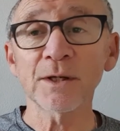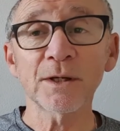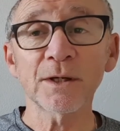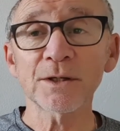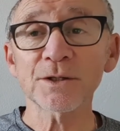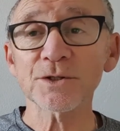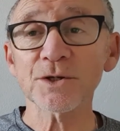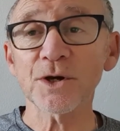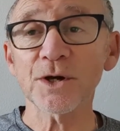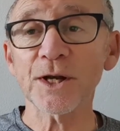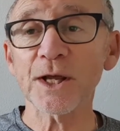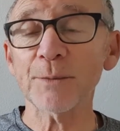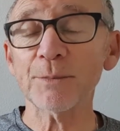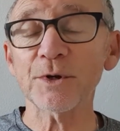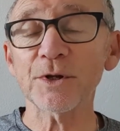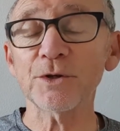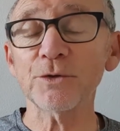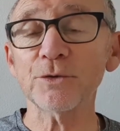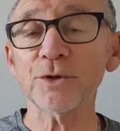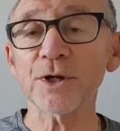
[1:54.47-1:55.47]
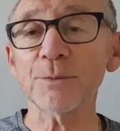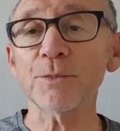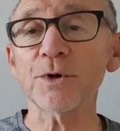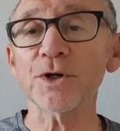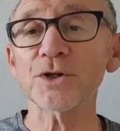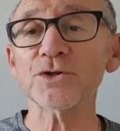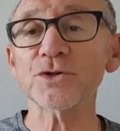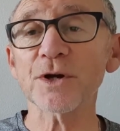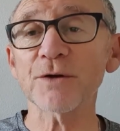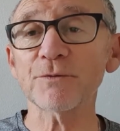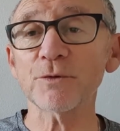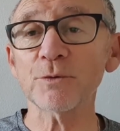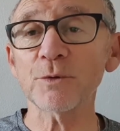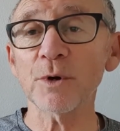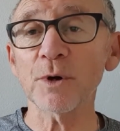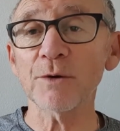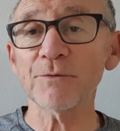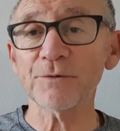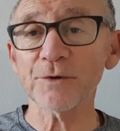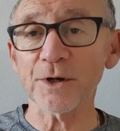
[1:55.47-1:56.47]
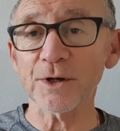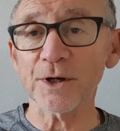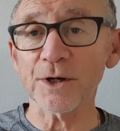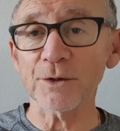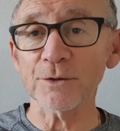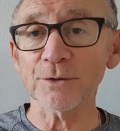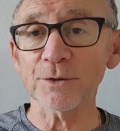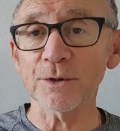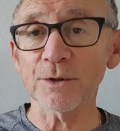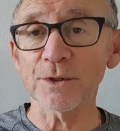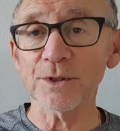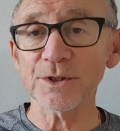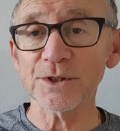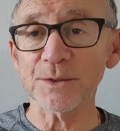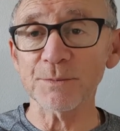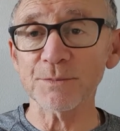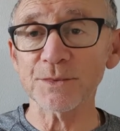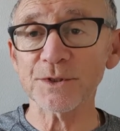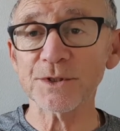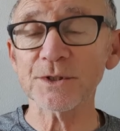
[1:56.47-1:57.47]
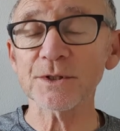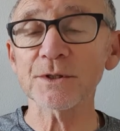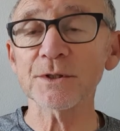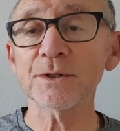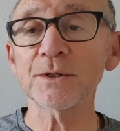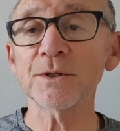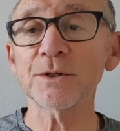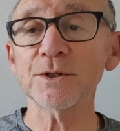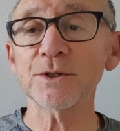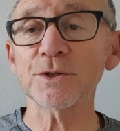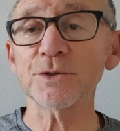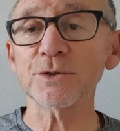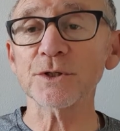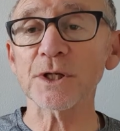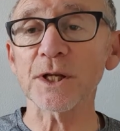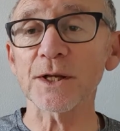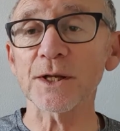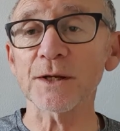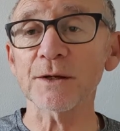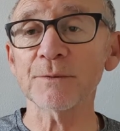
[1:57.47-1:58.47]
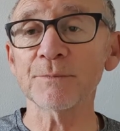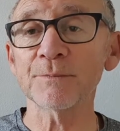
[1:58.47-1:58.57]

Sign up and you'll get my travel photo tips newsletter.